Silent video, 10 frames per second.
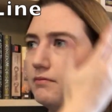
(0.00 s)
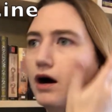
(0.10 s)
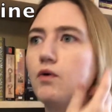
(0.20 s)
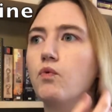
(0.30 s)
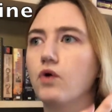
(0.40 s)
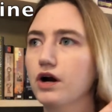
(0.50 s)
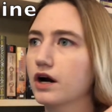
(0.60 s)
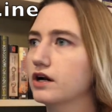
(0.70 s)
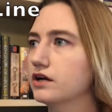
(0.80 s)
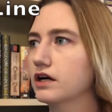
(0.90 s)
a
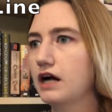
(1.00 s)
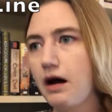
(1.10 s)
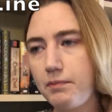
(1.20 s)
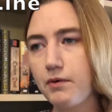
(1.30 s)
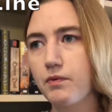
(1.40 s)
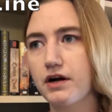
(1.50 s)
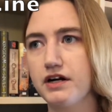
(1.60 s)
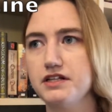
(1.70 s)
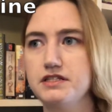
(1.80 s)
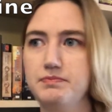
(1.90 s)
word or a couple
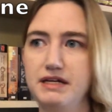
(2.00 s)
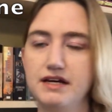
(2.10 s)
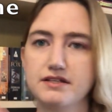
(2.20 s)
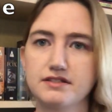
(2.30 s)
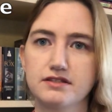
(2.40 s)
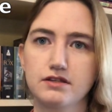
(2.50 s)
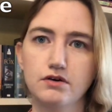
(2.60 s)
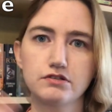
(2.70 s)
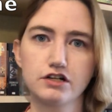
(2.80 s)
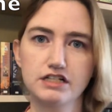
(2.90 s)
words, because
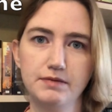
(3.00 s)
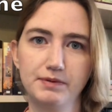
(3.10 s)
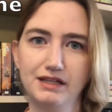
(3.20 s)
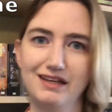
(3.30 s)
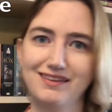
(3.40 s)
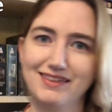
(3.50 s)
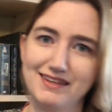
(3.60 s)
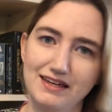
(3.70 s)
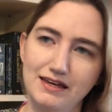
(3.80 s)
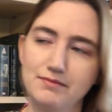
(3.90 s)
those are typically
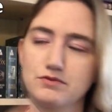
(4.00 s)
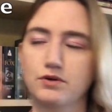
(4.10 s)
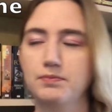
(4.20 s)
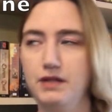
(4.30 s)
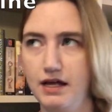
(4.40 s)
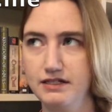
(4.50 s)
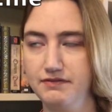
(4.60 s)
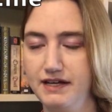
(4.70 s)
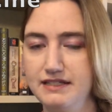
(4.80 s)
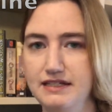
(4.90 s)
themes or plot
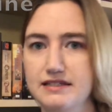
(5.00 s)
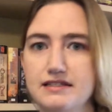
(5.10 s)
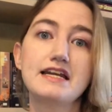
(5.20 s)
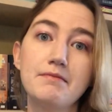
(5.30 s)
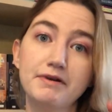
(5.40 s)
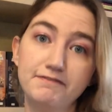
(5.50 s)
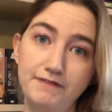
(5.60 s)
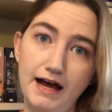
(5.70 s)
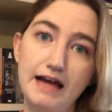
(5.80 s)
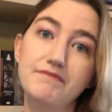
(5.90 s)
devices. Number
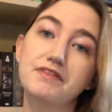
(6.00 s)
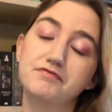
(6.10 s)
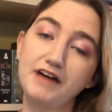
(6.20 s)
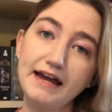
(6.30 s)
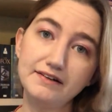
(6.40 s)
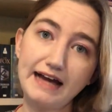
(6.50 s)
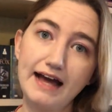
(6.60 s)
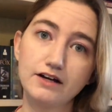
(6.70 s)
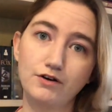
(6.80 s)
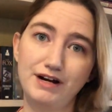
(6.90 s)
5, the final
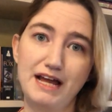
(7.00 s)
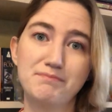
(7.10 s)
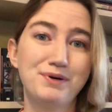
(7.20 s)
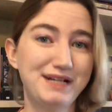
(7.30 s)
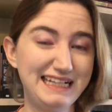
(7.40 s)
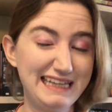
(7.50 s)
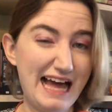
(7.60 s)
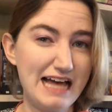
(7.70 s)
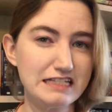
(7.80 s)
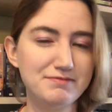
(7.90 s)
category I'm putting
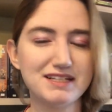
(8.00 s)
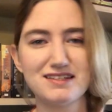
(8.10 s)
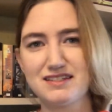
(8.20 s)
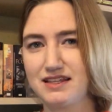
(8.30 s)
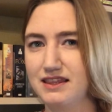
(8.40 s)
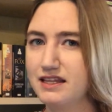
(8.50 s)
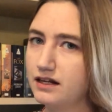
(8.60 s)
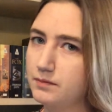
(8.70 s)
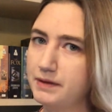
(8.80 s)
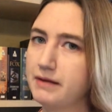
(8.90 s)
last because it's a
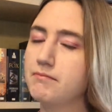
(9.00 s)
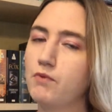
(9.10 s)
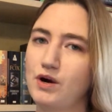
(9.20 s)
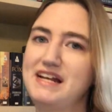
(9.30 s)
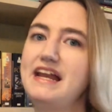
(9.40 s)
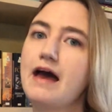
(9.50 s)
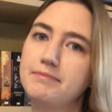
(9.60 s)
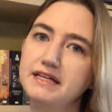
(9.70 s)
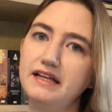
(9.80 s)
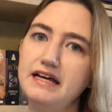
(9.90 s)
little bit more
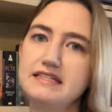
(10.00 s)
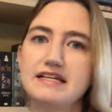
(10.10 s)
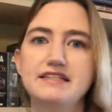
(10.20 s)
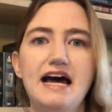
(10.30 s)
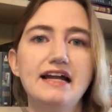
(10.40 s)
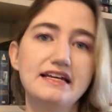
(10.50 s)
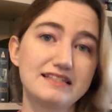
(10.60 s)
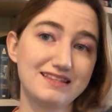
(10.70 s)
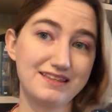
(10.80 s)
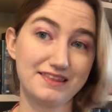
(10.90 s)
nebulous, and that
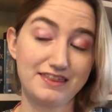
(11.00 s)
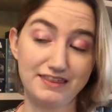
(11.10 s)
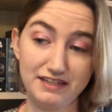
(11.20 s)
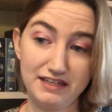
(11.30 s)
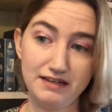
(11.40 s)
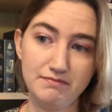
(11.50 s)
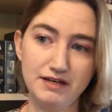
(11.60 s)
is the theme.